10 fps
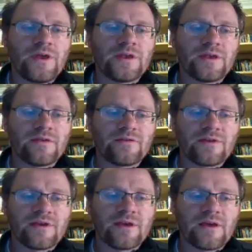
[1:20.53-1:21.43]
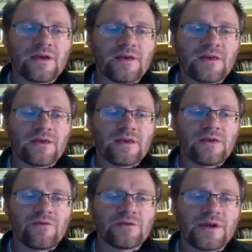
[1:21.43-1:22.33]
did is he
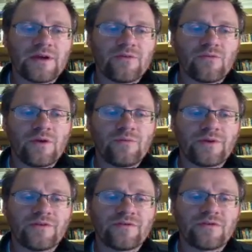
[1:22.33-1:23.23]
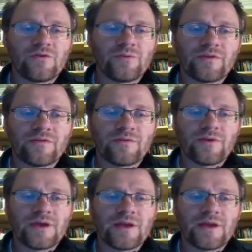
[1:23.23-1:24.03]
wrote down 1 plus 2 plus 3,